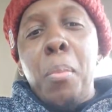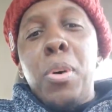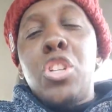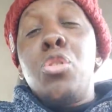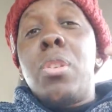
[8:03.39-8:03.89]

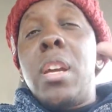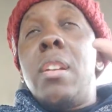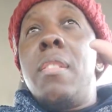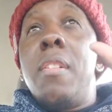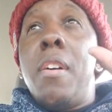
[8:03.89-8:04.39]
But you
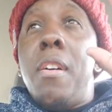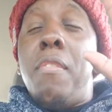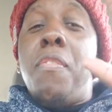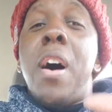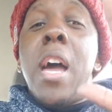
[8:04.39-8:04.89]
can
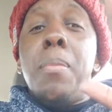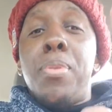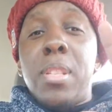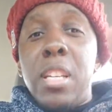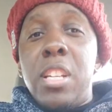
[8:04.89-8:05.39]
find
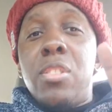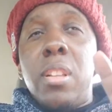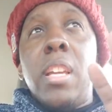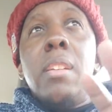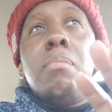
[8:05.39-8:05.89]

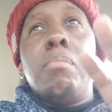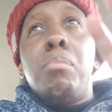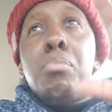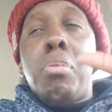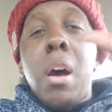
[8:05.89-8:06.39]
potentially
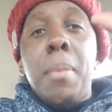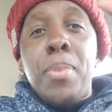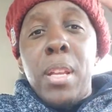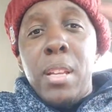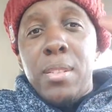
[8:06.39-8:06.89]

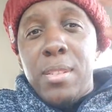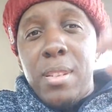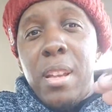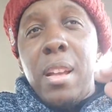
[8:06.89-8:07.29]
properties